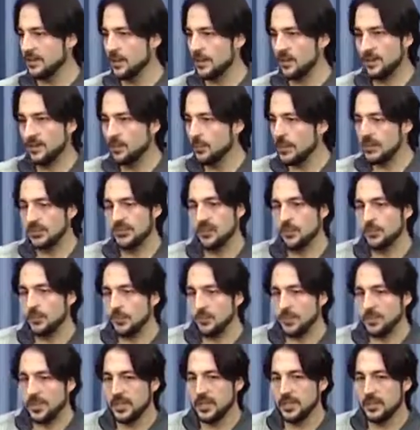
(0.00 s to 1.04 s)
Otherwise, it
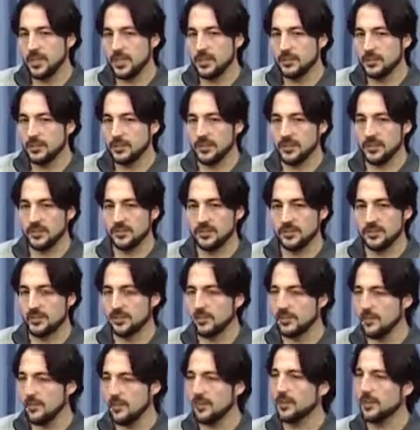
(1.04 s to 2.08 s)
would be an annoyance.
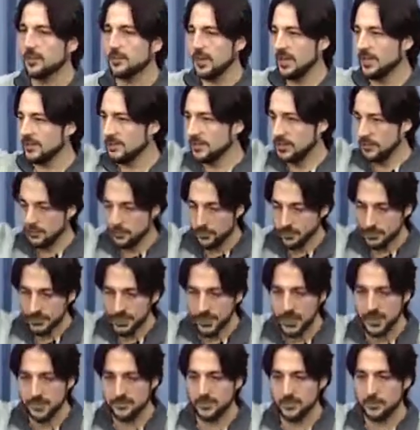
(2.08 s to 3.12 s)
The master would
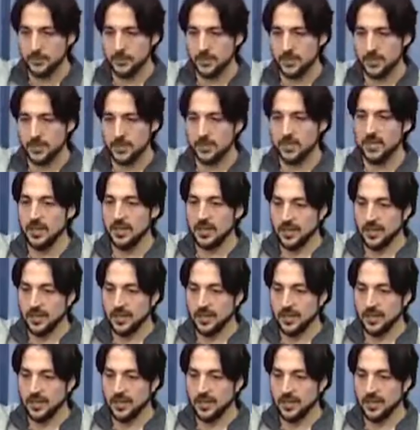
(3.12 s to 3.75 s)
have to be